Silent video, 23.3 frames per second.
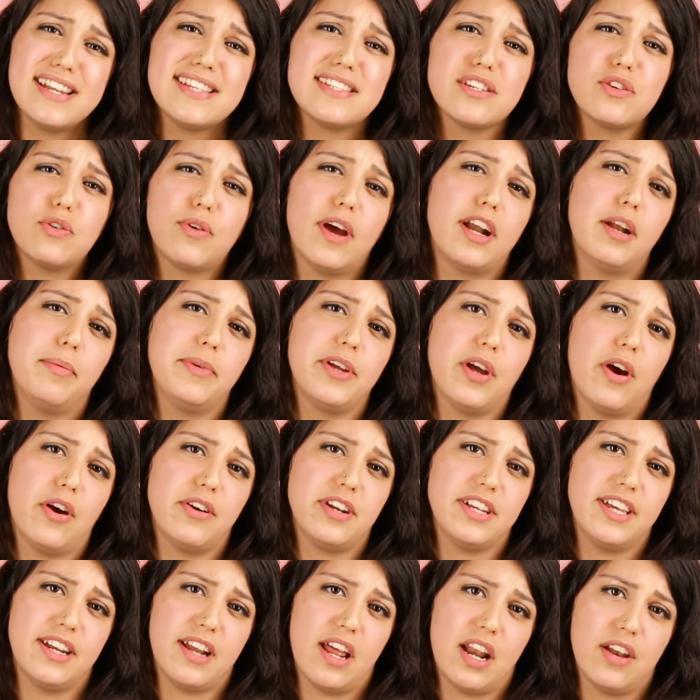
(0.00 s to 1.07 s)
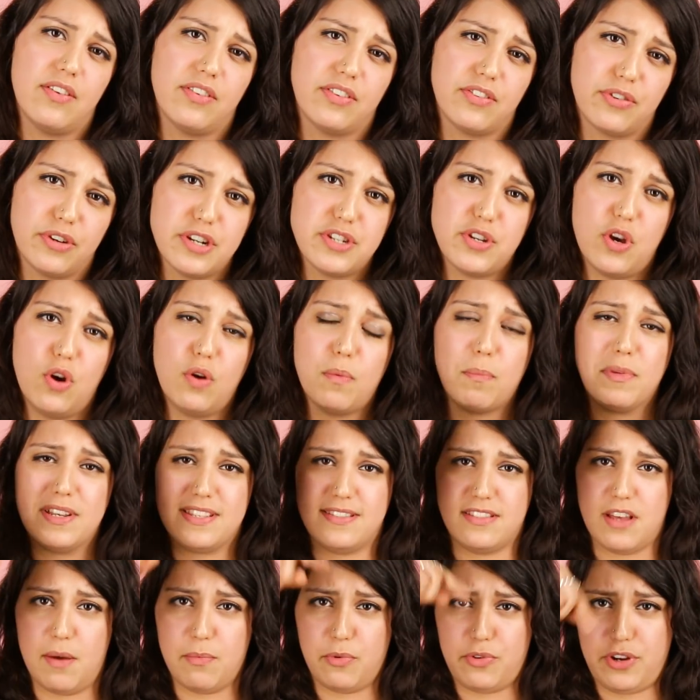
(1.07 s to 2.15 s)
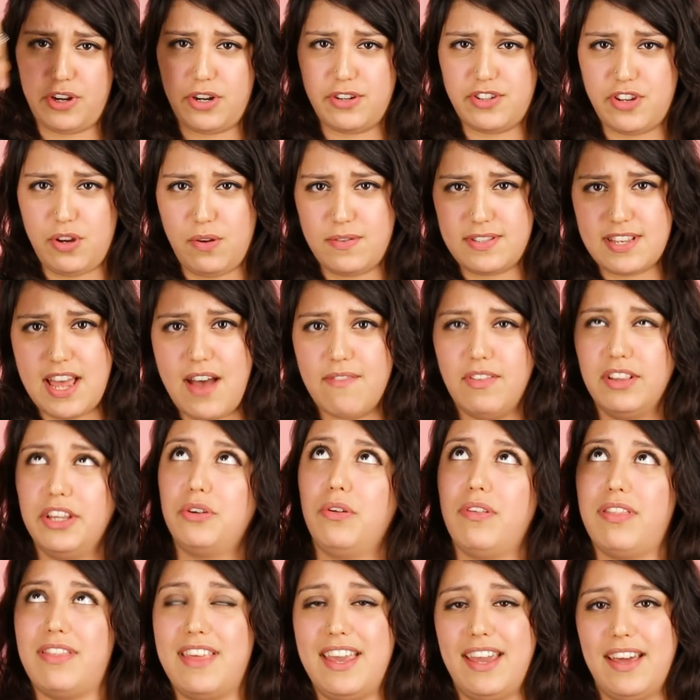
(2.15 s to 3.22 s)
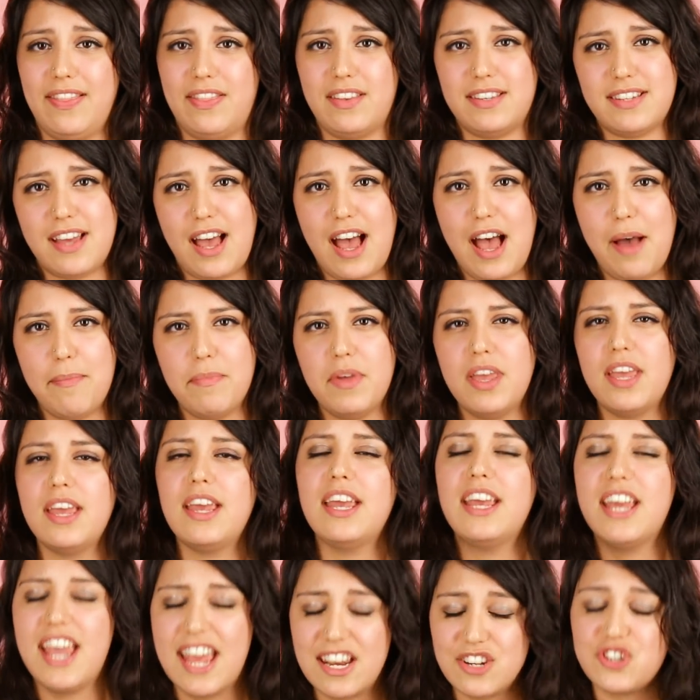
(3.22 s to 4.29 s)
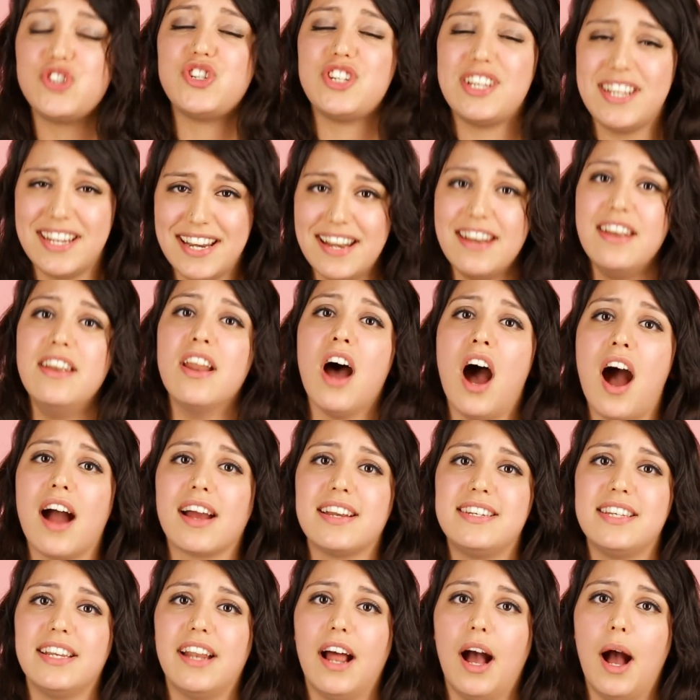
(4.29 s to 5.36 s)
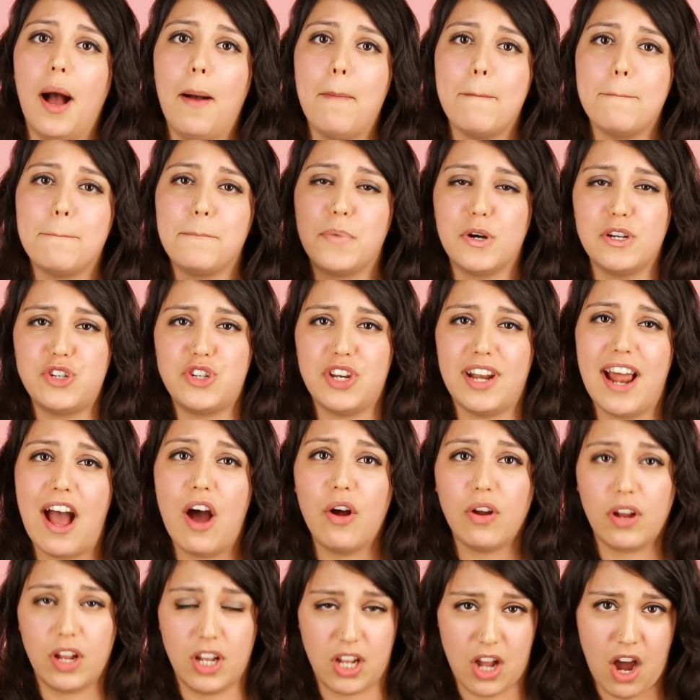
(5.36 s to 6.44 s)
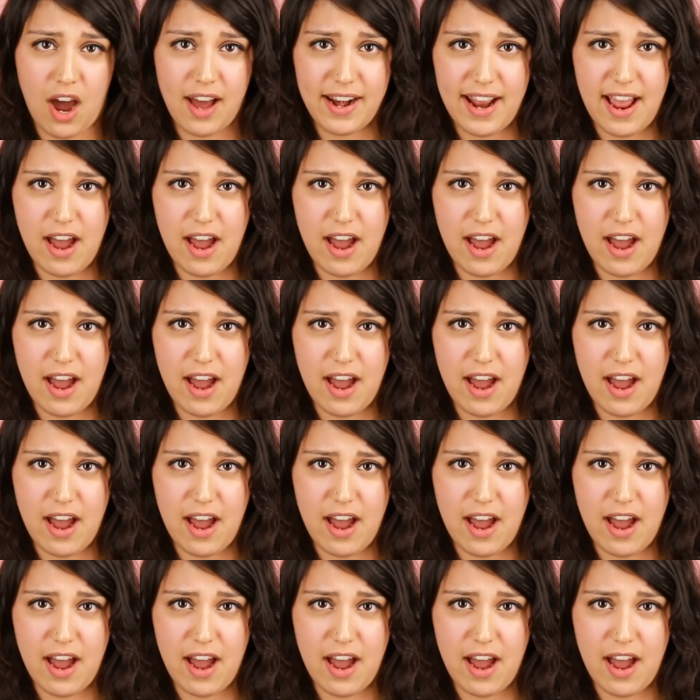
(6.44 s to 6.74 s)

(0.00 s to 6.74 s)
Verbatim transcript: It is incredibly hard to get out of a critter tote, but some critter totes have a little thing at the top and she knocked it up, pushed it out, got